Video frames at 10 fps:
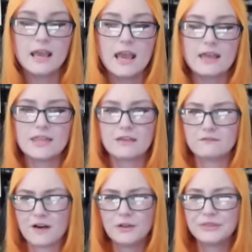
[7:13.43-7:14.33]
and they
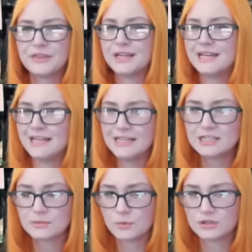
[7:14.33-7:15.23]
felt the need
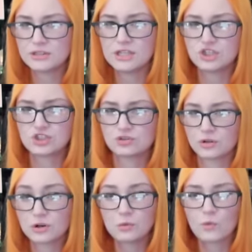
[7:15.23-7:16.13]
to put these
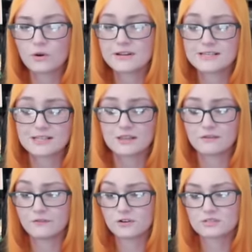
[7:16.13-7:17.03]
trigger warnings in the
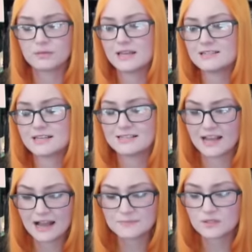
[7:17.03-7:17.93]
first place is
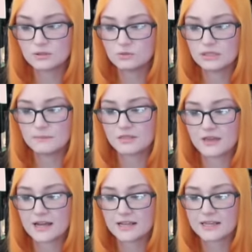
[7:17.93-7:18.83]
absolutely pathetic.